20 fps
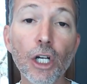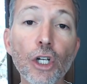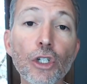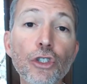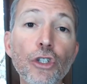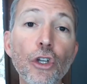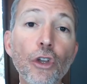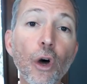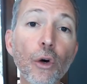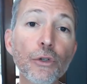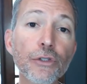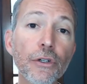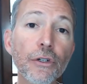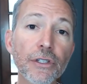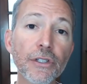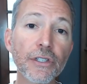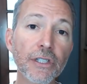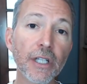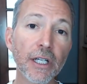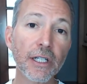So those are
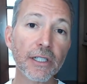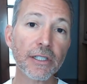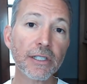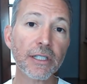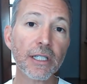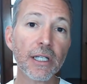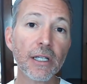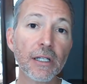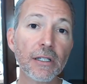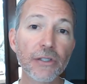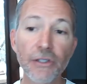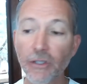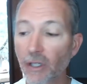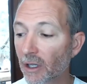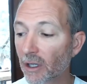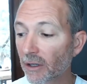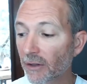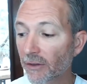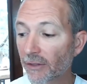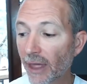the 6 C's
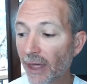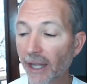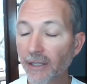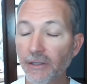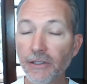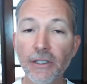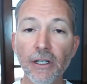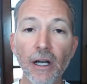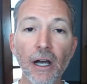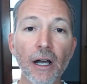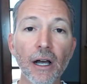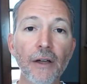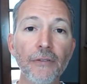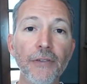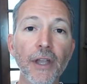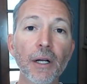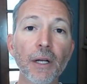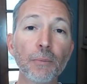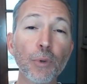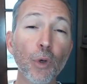that
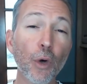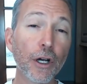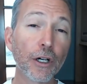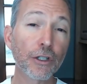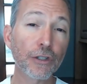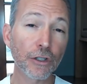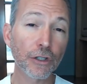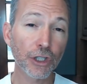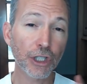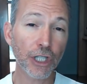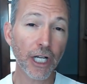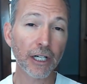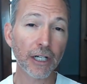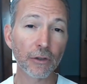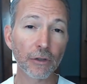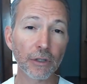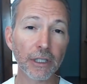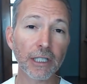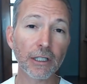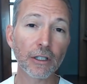employers are
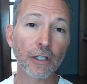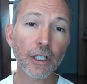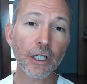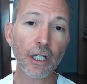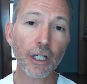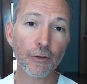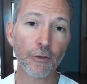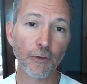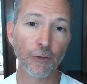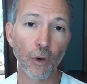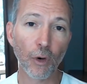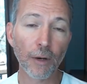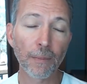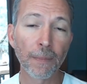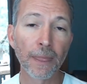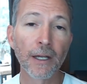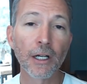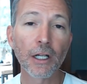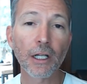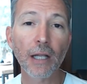generally looking for.
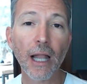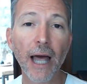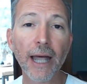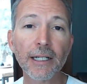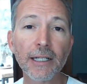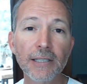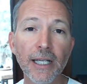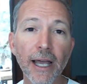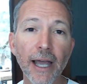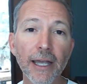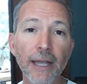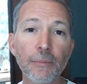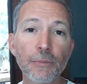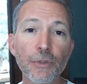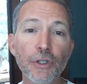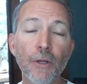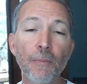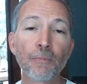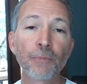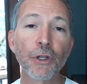A lot of
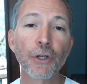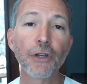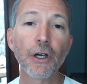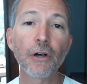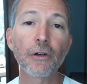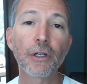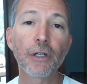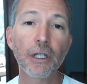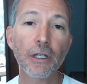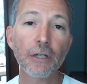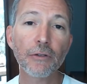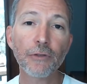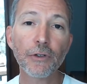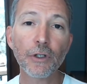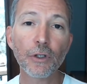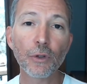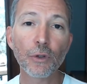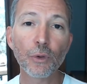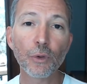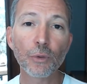times they'll give
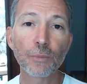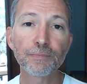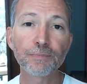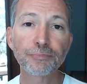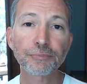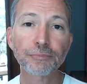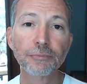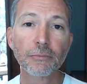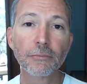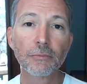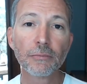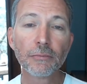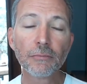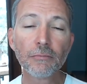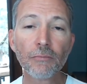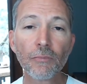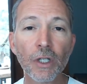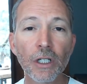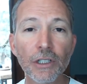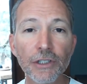you
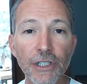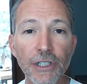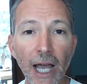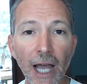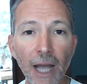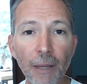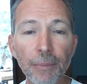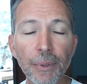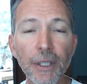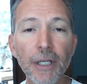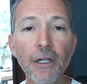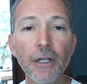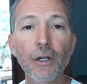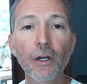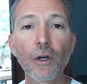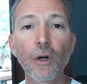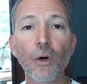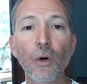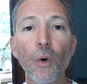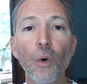a topic
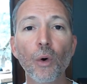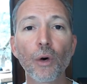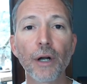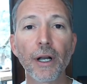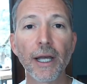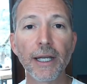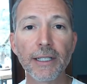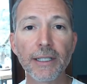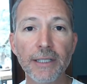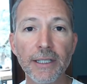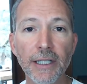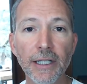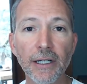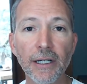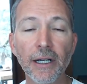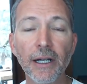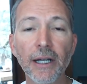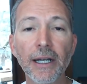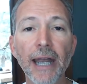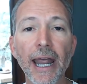or an
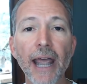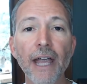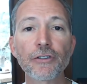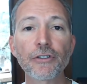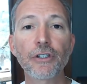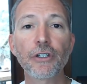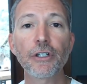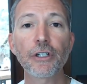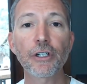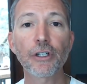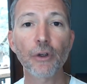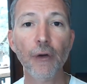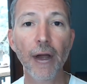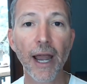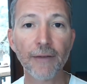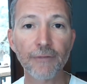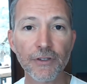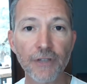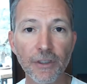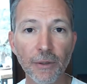idea and ask you to
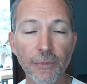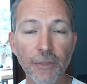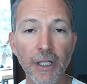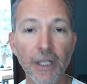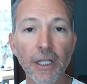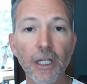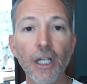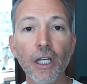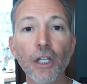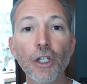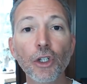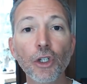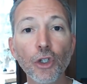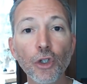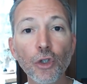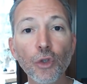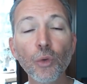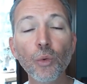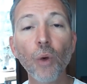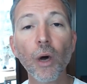craft something.
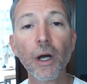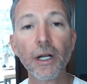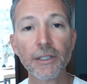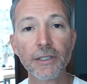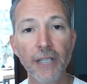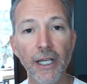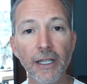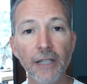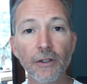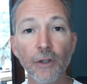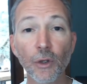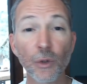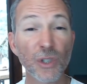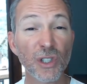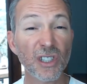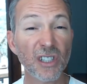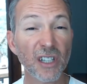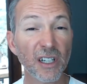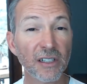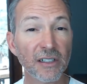You want to take those
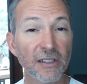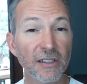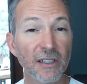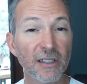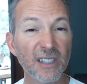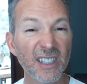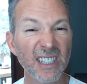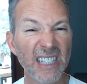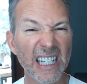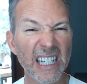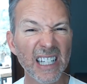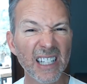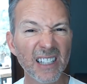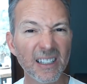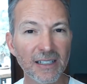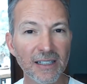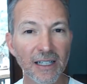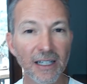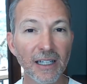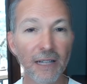6
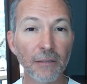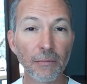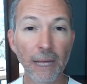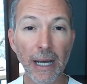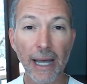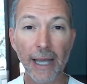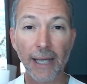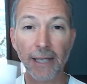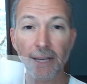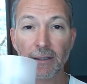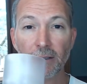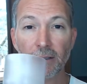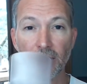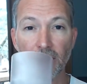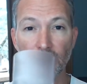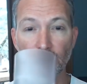C's in mind.